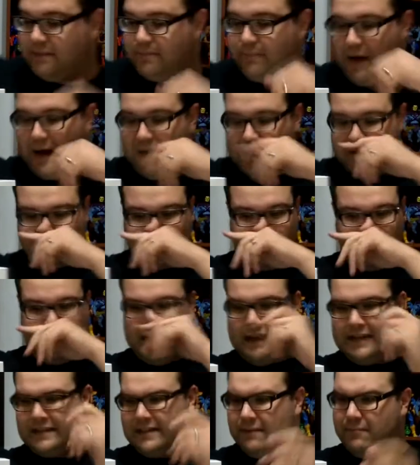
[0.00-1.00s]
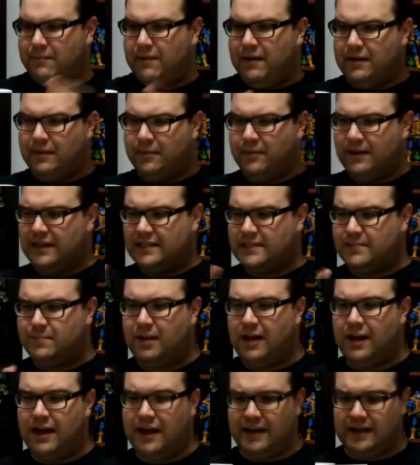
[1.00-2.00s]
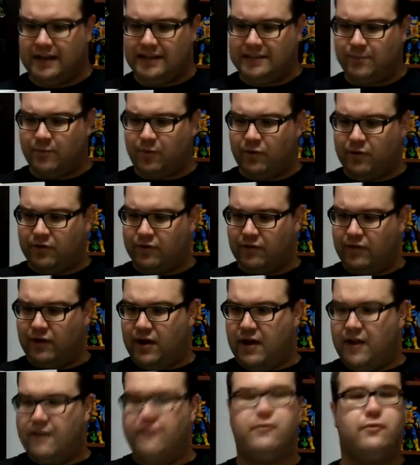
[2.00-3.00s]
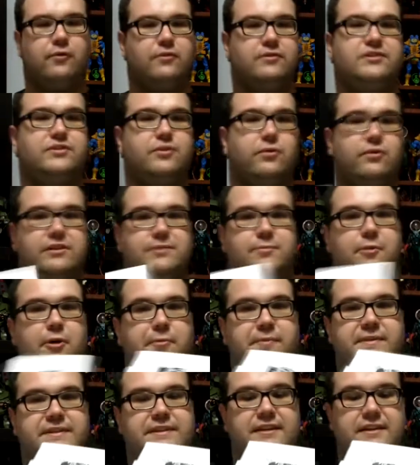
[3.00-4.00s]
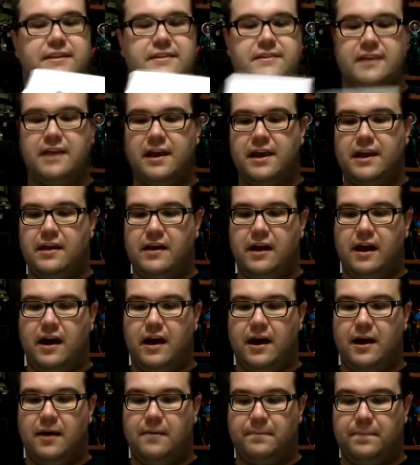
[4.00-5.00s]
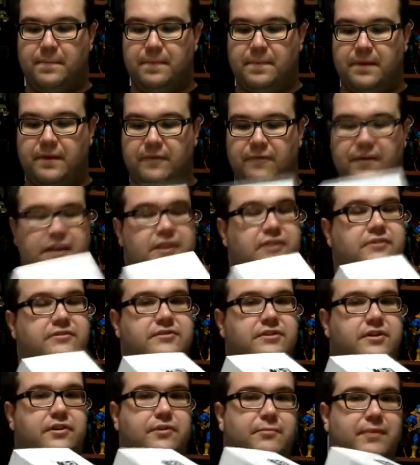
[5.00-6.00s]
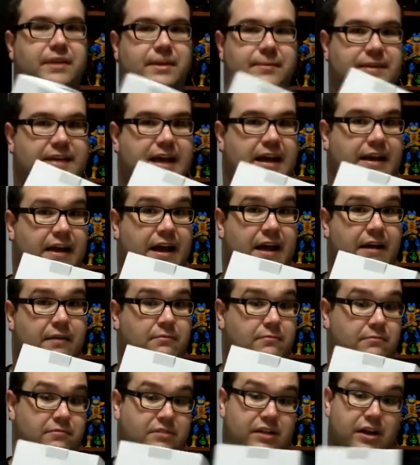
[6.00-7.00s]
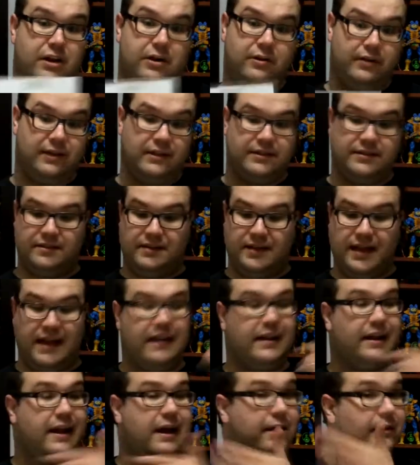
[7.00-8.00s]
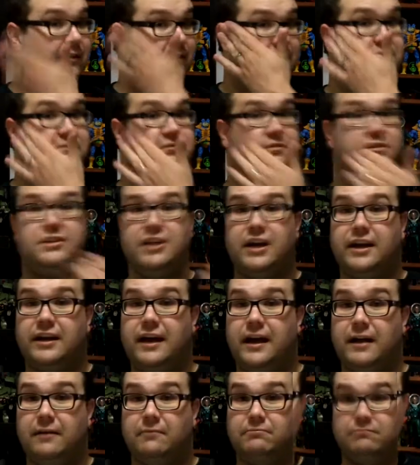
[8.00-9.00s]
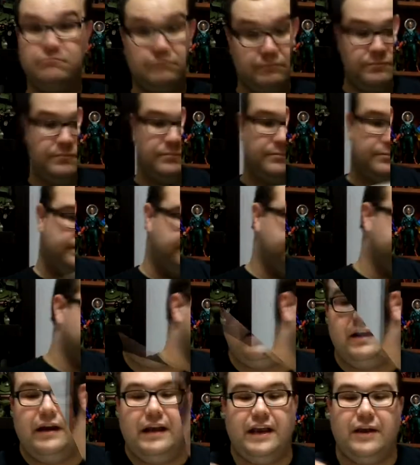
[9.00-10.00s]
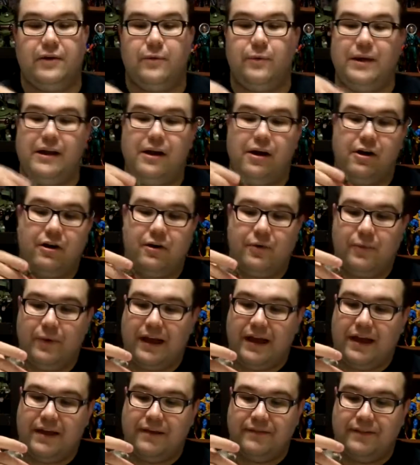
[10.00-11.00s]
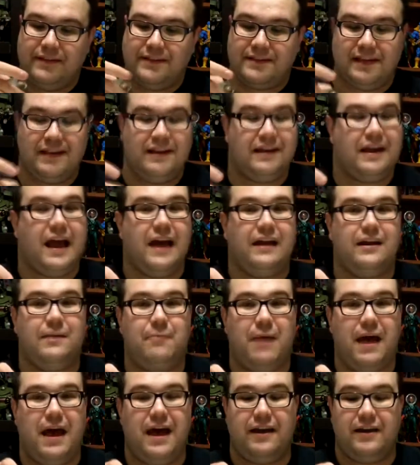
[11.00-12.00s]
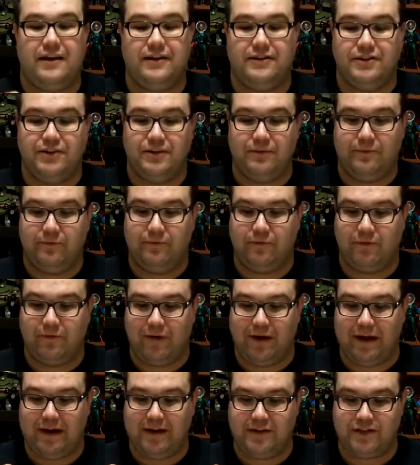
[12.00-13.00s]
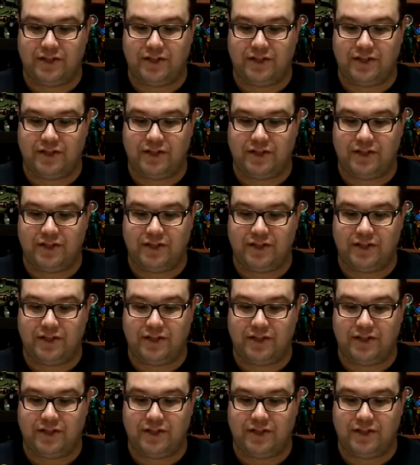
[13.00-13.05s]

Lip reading: box really isn't meant to be displayed, it's more for storage purposes. The figures are meant to be taken out, so let's take it out and check it out. Alright, here we are. We have this thing out of the package and we're ready to